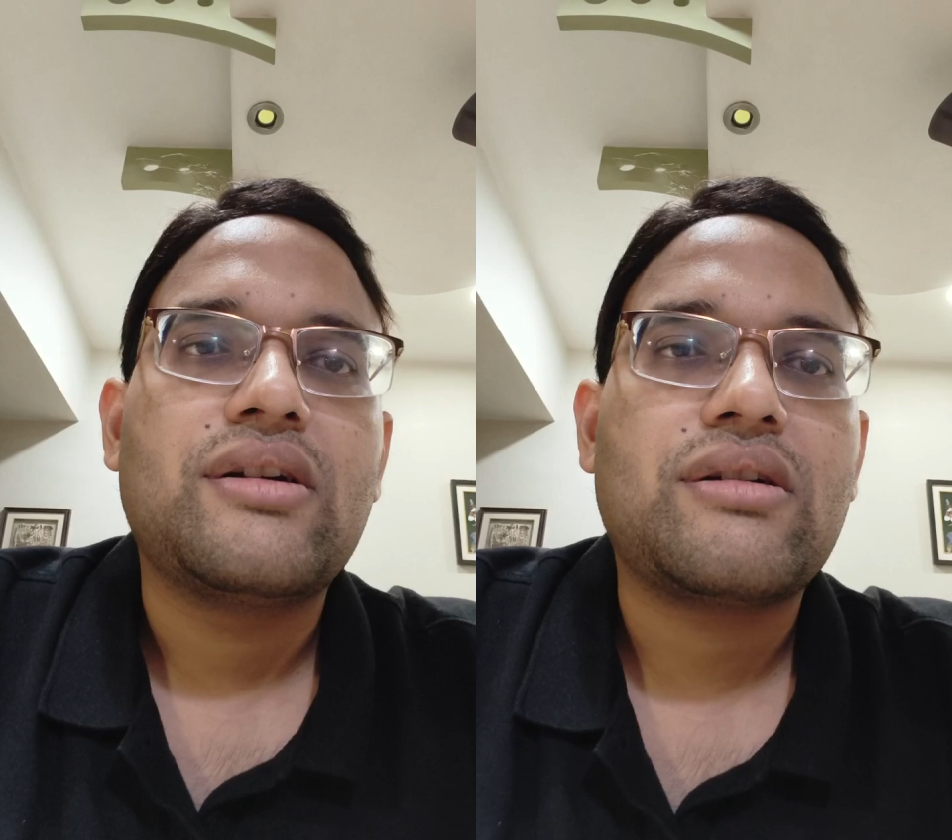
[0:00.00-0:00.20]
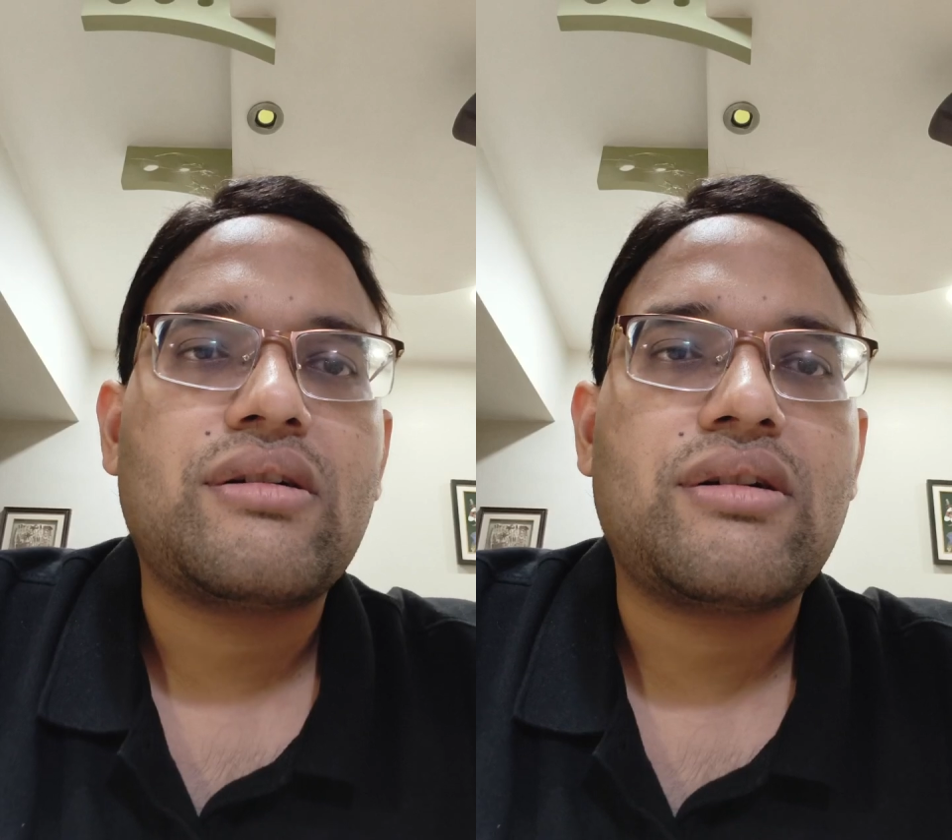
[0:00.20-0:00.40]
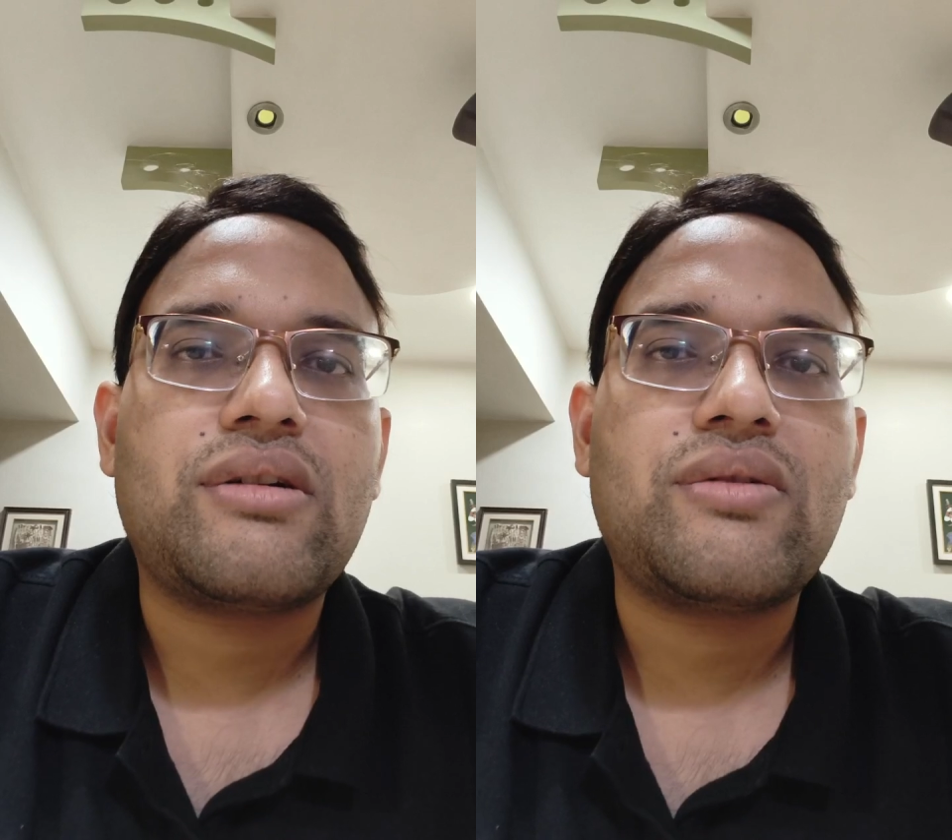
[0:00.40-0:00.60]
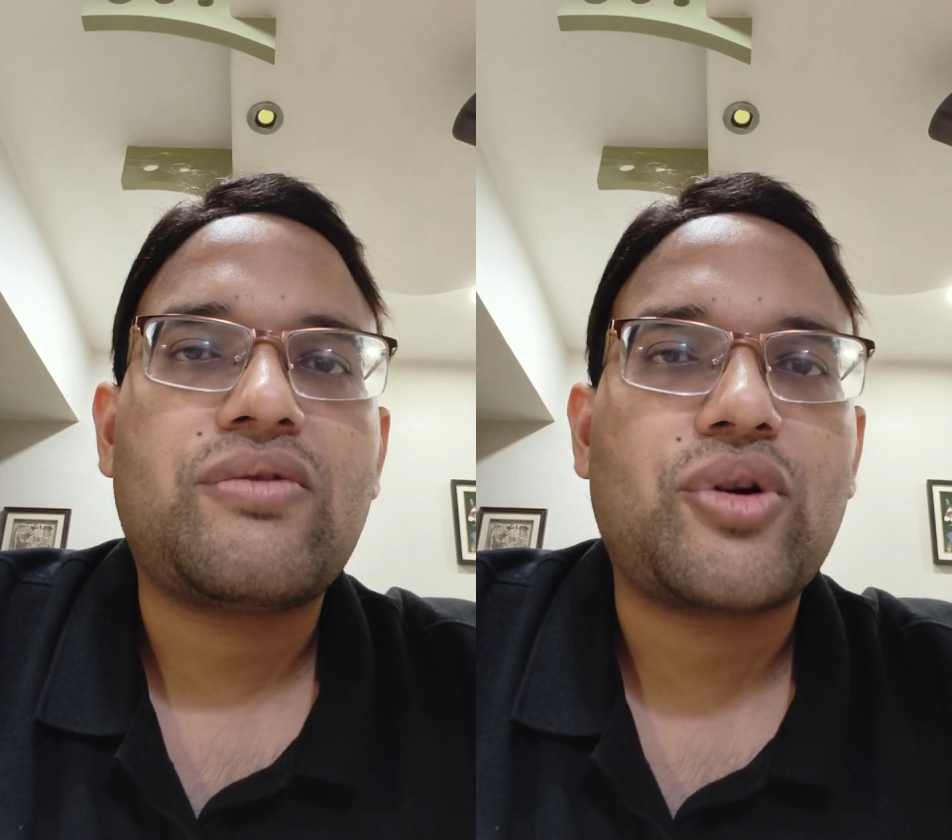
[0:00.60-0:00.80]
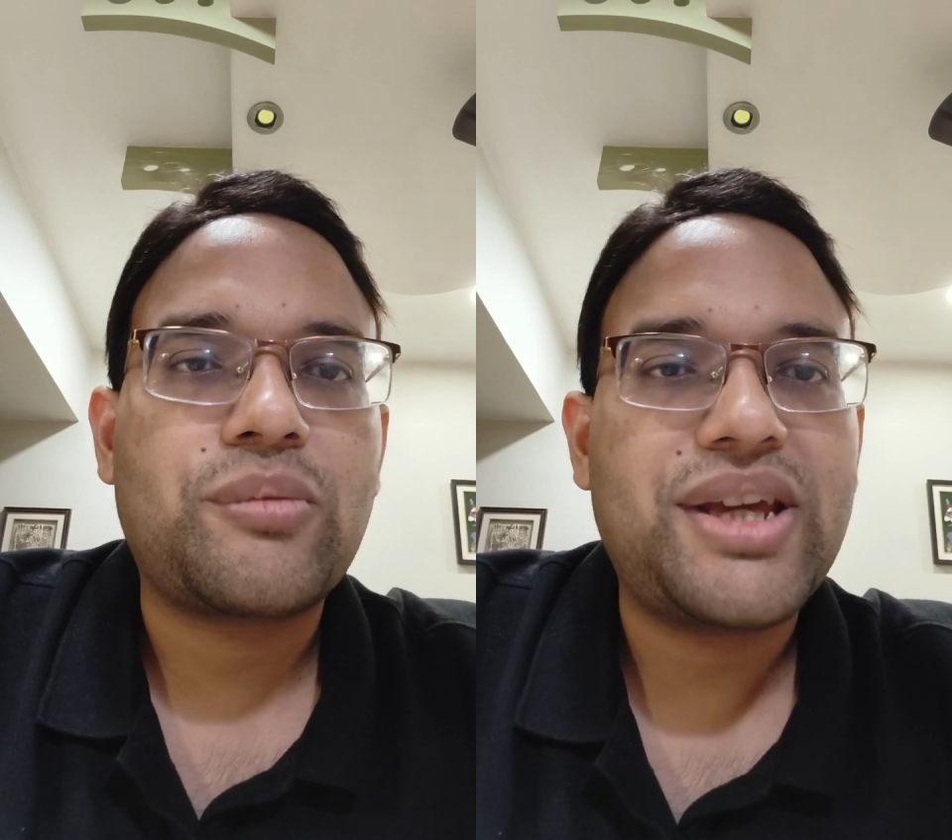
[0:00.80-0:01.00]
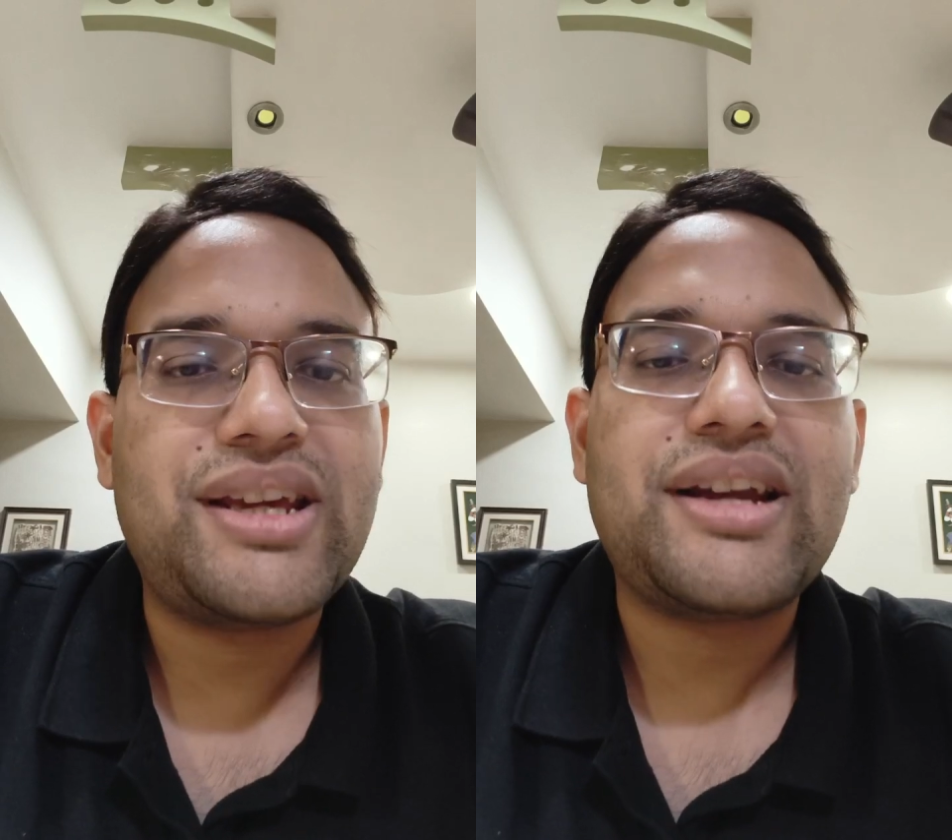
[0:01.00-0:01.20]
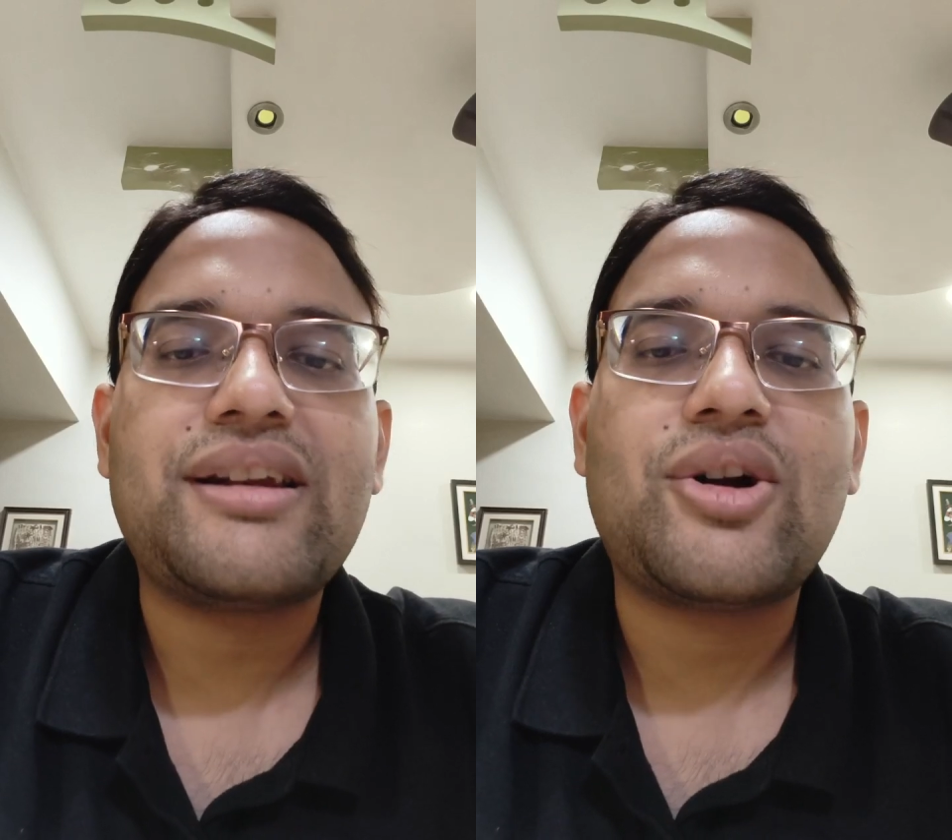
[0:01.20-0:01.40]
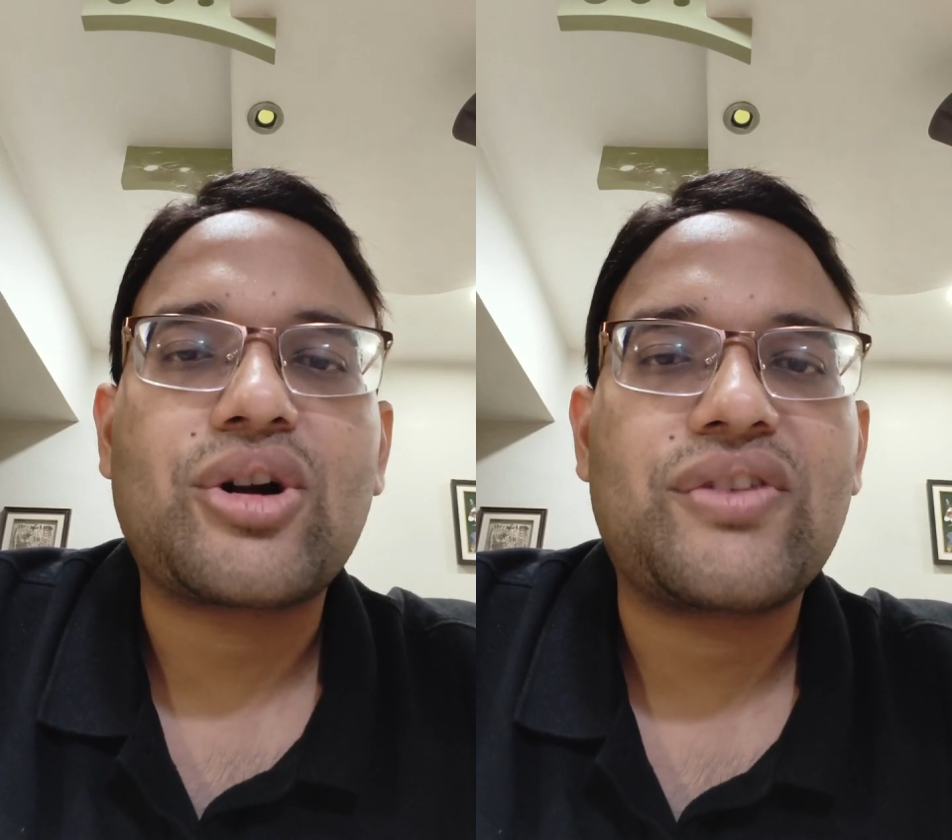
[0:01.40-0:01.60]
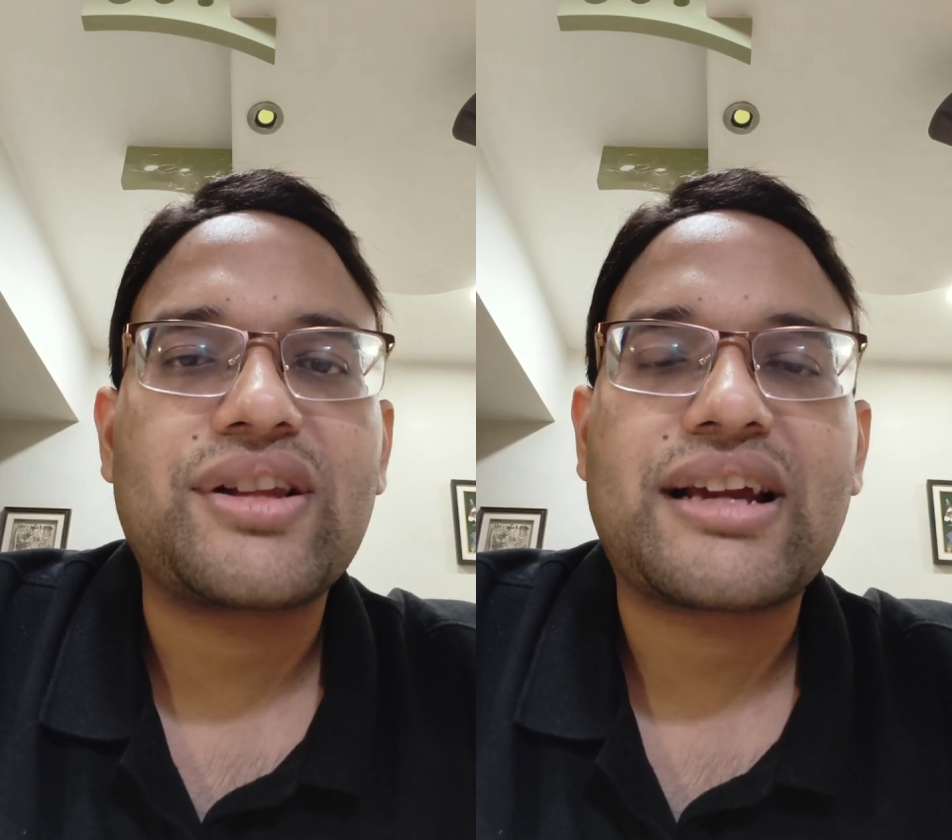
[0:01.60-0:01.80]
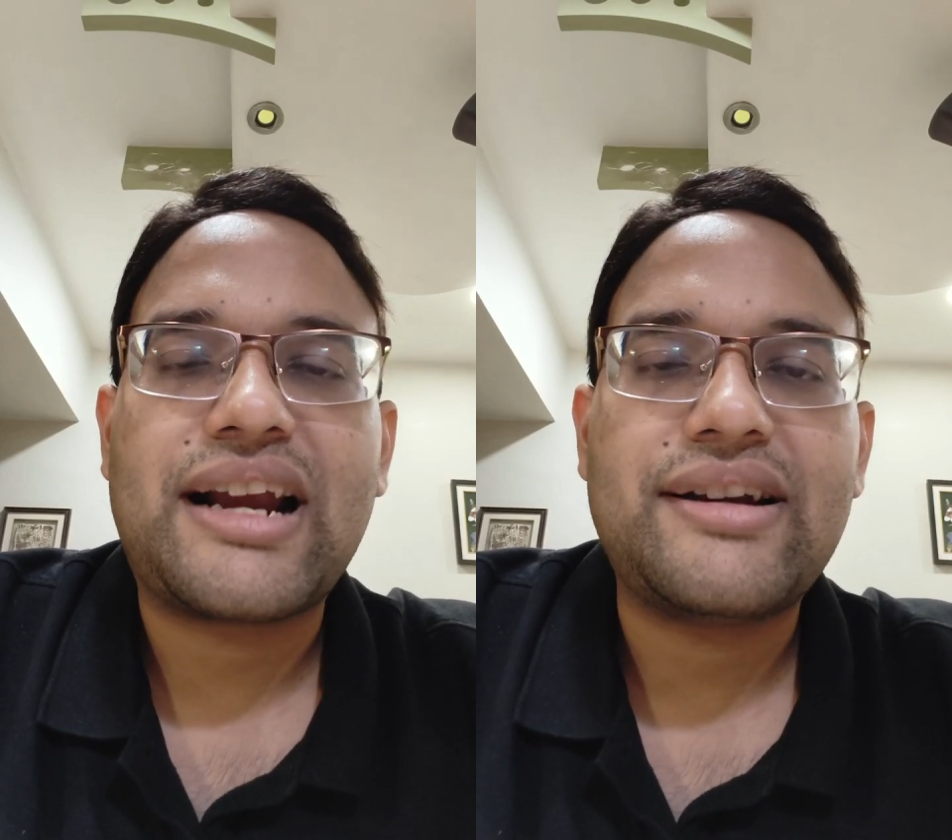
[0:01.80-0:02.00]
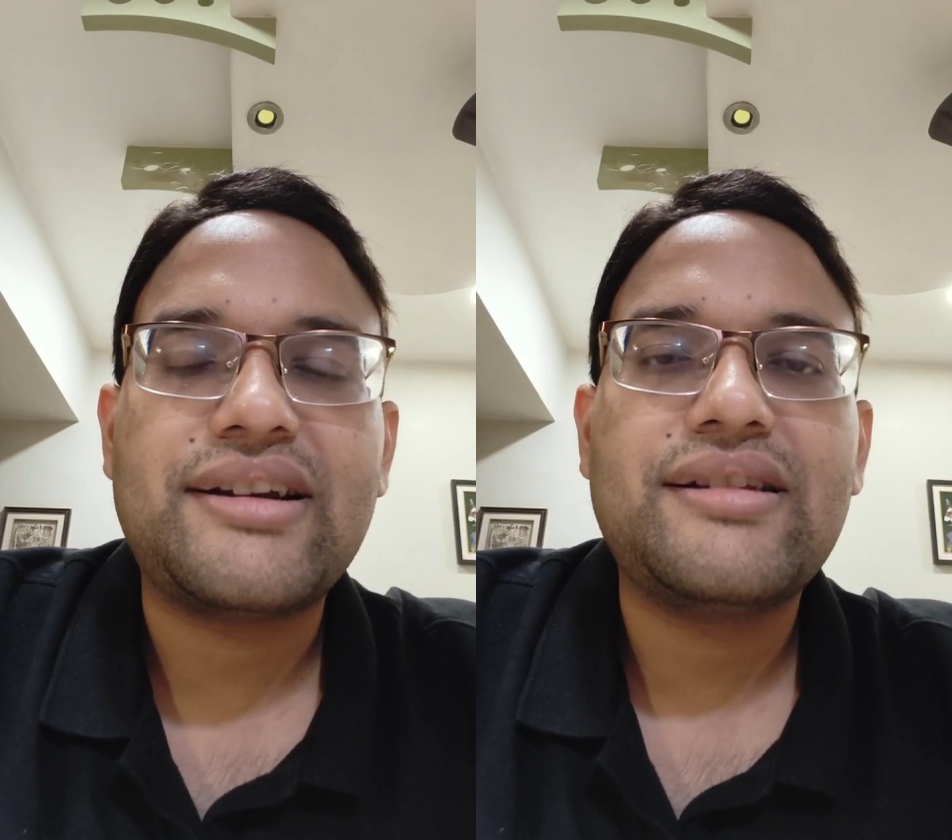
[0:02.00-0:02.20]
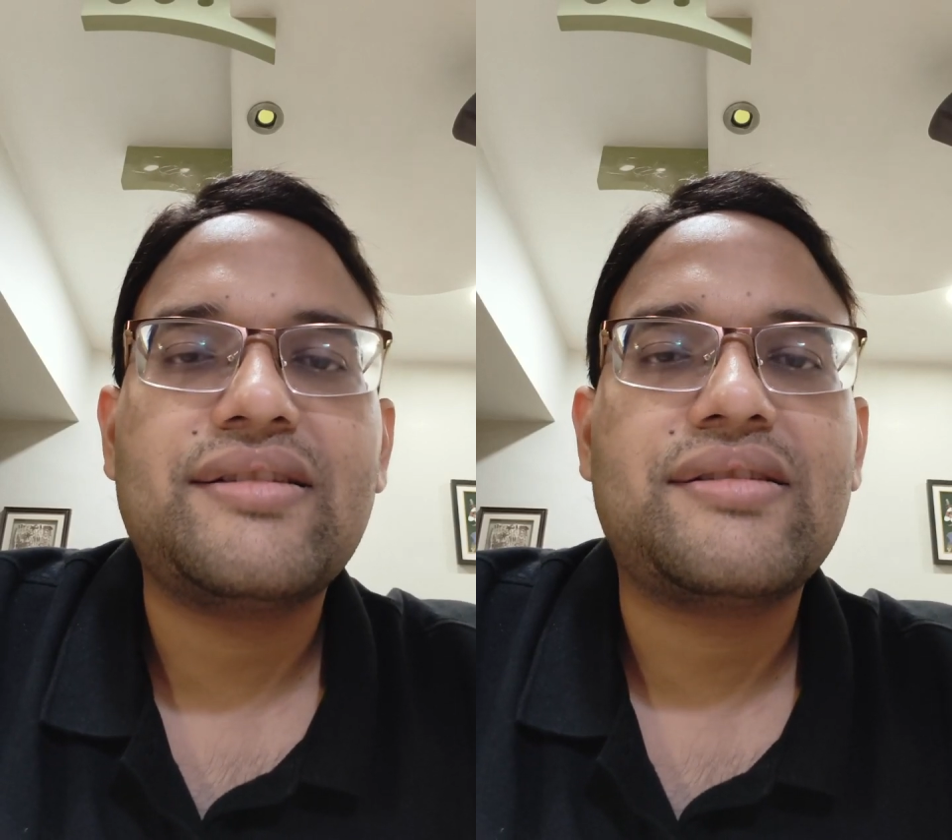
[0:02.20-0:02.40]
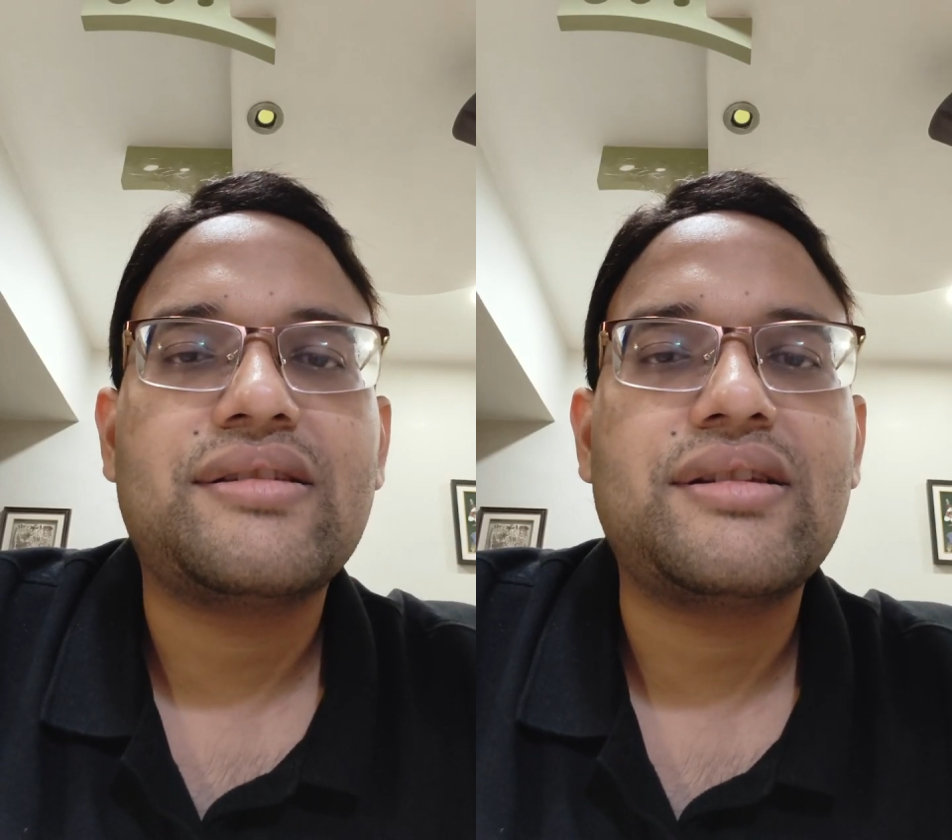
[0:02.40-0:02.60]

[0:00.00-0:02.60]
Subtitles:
for me and a lot of other candidates,